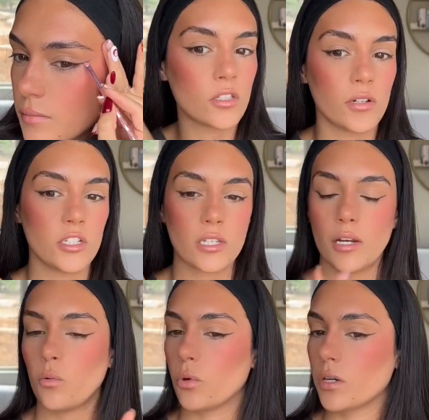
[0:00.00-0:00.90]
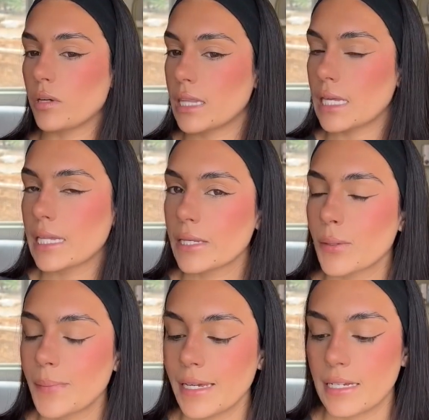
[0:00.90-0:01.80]
So I just kind of work with it a little
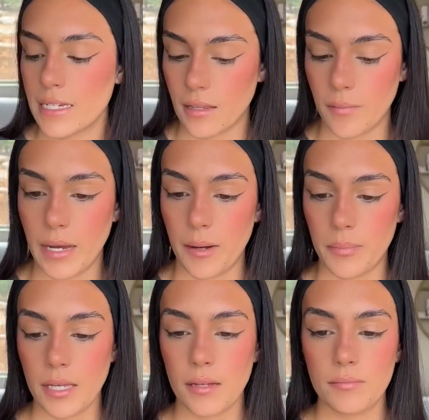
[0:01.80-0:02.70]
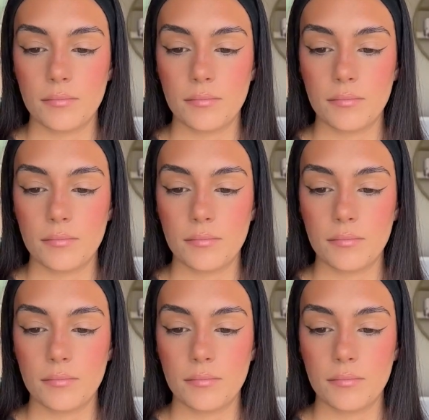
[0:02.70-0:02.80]
bit until I'm happy.